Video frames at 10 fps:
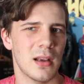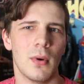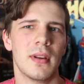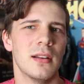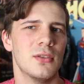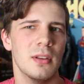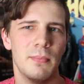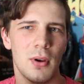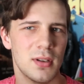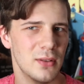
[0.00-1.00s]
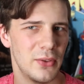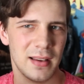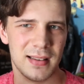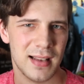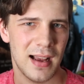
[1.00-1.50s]
I won't get into the personal
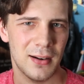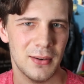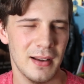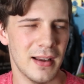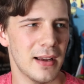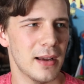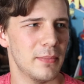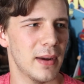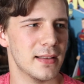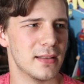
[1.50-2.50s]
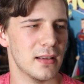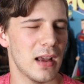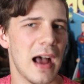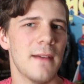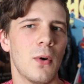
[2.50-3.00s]
things now, but
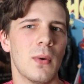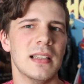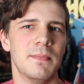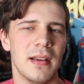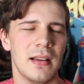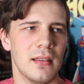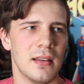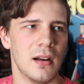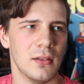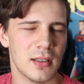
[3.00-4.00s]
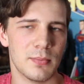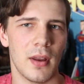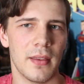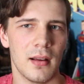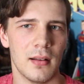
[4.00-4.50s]
I've always been the oldest
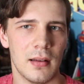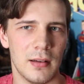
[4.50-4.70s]
brother.